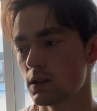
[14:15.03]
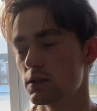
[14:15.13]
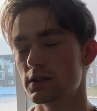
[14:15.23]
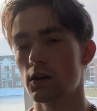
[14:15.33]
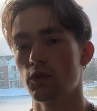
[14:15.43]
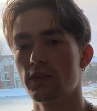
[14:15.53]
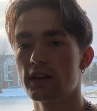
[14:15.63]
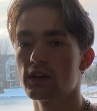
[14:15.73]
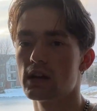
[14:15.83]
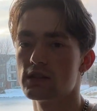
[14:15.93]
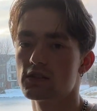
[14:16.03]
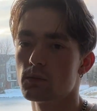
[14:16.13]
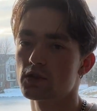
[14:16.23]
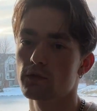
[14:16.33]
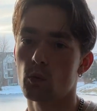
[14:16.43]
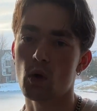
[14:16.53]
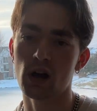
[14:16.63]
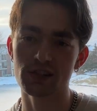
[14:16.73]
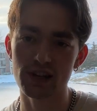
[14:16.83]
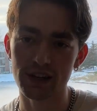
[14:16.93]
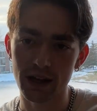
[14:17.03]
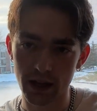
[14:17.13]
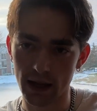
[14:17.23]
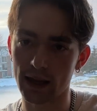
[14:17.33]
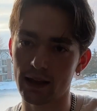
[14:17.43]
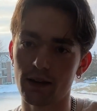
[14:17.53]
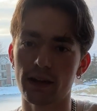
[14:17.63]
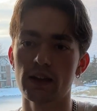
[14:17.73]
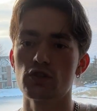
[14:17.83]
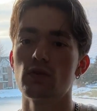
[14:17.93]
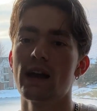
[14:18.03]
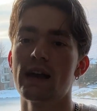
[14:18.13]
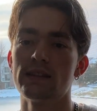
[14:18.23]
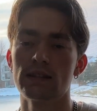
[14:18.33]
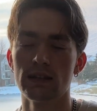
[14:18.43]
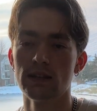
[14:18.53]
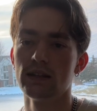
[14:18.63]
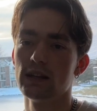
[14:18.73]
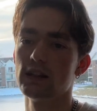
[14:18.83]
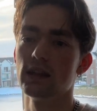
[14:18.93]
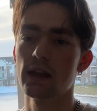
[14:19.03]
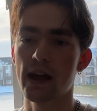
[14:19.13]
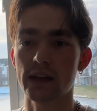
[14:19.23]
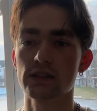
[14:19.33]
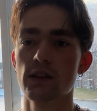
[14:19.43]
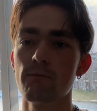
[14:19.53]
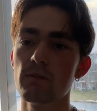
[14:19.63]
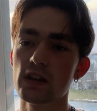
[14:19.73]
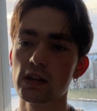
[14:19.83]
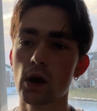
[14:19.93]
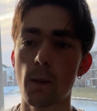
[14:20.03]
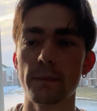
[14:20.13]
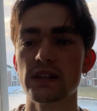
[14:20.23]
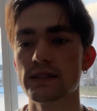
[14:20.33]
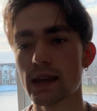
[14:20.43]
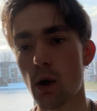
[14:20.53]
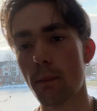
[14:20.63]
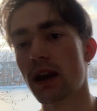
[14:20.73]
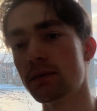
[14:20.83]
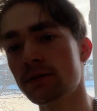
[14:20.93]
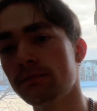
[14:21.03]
So thank you guys so much for watching, and I'll catch you guys in the next video. Peace out, baby.